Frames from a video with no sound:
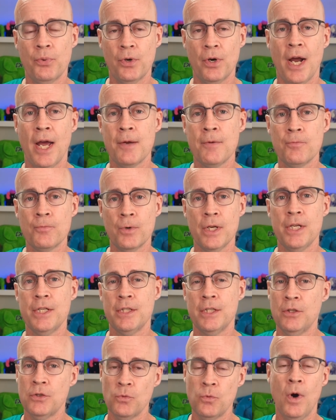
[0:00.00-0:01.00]
prime
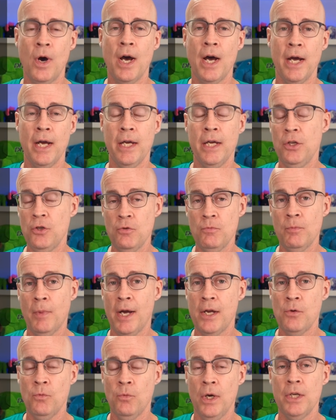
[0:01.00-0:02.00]
reasons why you
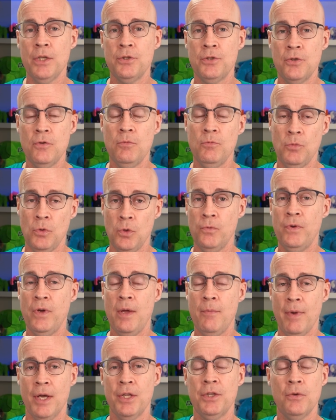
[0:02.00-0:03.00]
might want to move
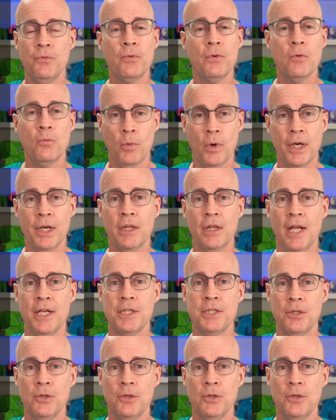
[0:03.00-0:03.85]
a method from one class